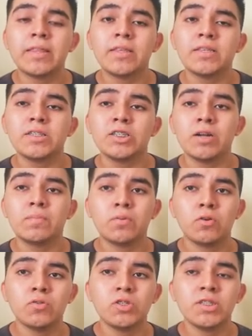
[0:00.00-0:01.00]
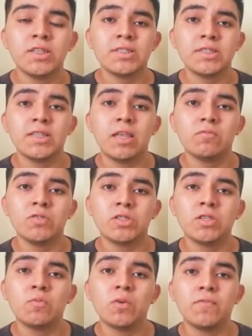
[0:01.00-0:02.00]
This is an approach that sees language
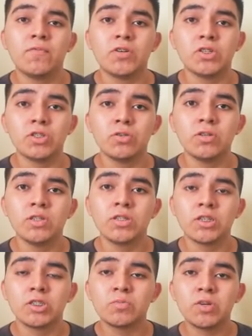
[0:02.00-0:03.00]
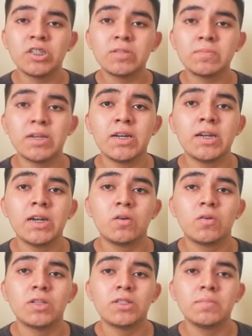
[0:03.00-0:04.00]
as a way for students to express meaning
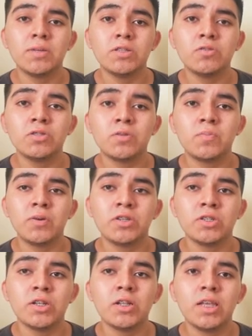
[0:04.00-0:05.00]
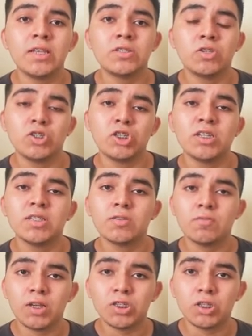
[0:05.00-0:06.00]
or as a means to interpersonal and social
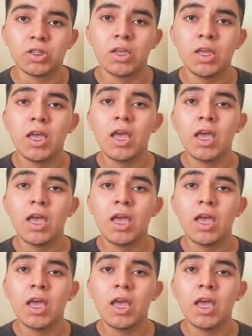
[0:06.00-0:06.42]
interaction.